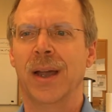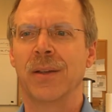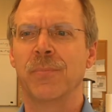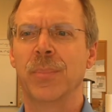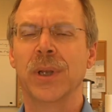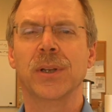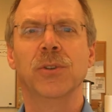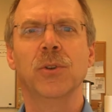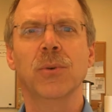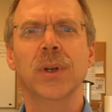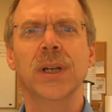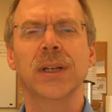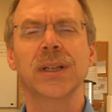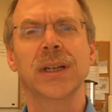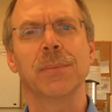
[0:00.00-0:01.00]
I've been
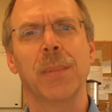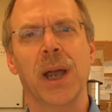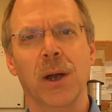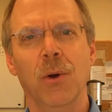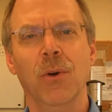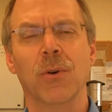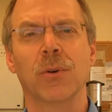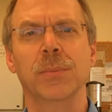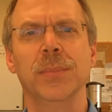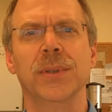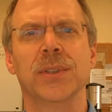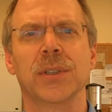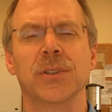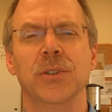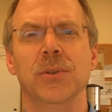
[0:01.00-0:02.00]
doing it in my home
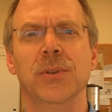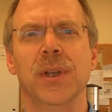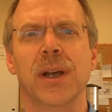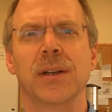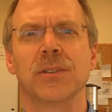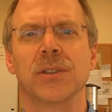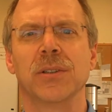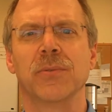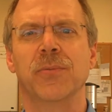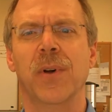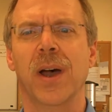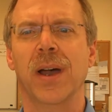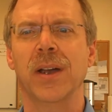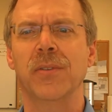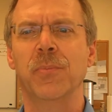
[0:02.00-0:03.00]
since
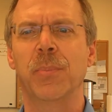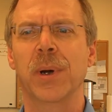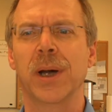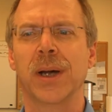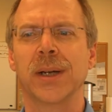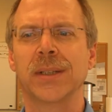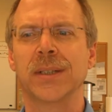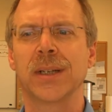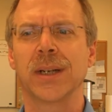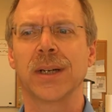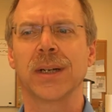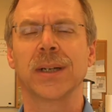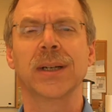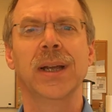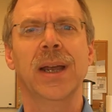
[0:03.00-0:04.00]
2005, but
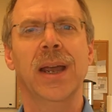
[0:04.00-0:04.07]
uh,